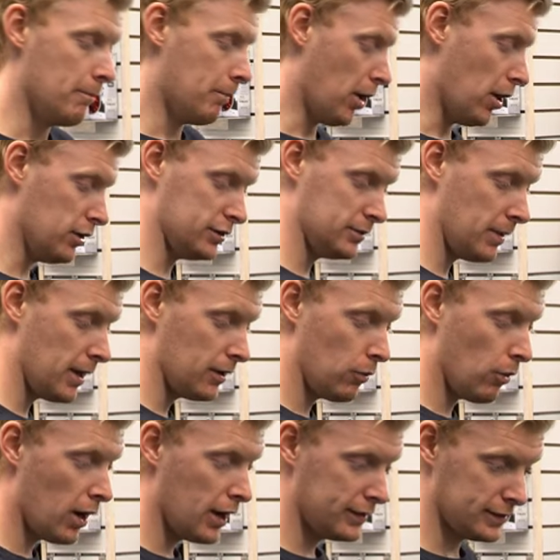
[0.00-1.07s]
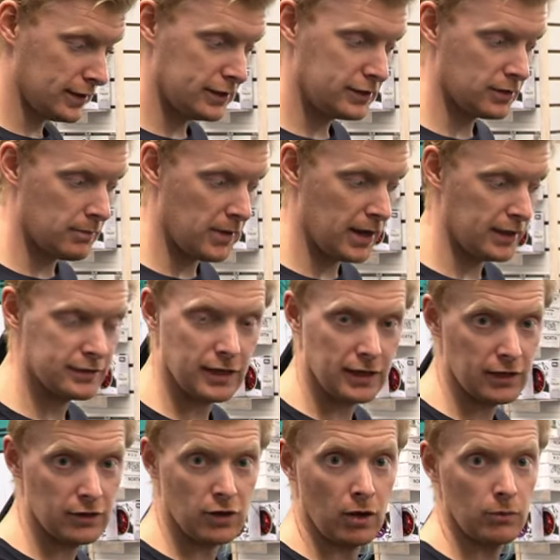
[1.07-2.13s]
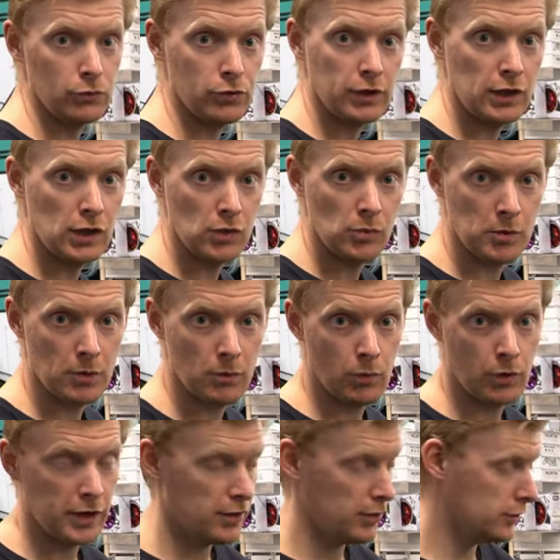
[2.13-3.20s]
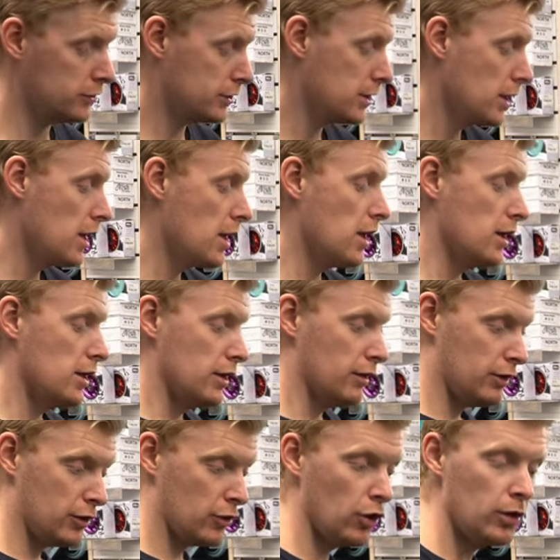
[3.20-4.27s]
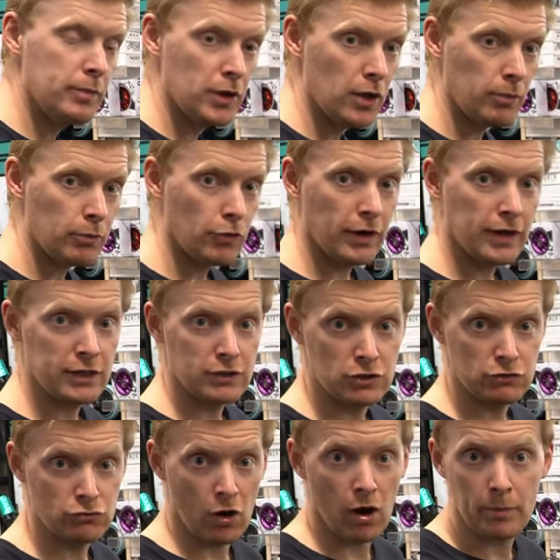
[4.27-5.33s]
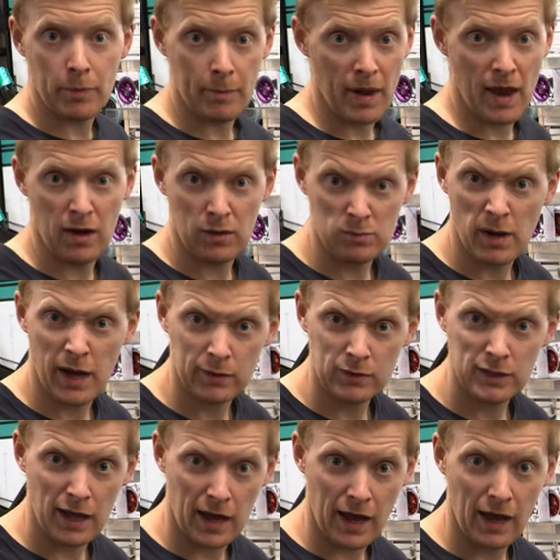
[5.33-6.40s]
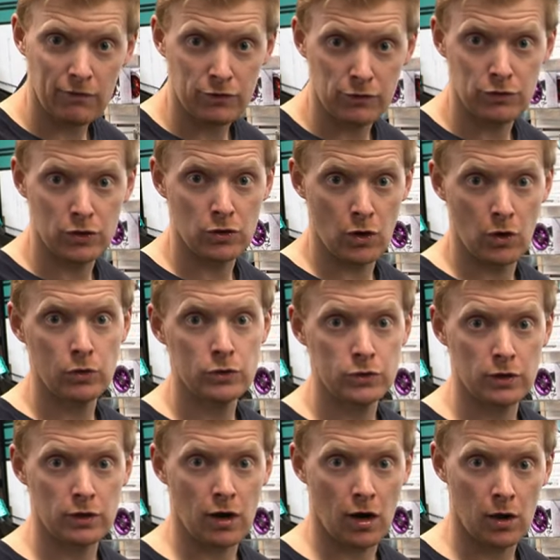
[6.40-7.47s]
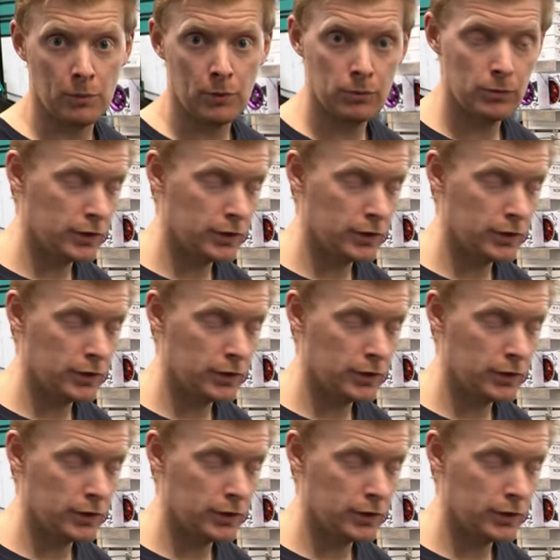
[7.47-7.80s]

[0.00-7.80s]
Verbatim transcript: Part spec wise, it's amazing. Comes with aluminum wheels. Could be upgraded to drop a pound, pound and a half if you go to carbon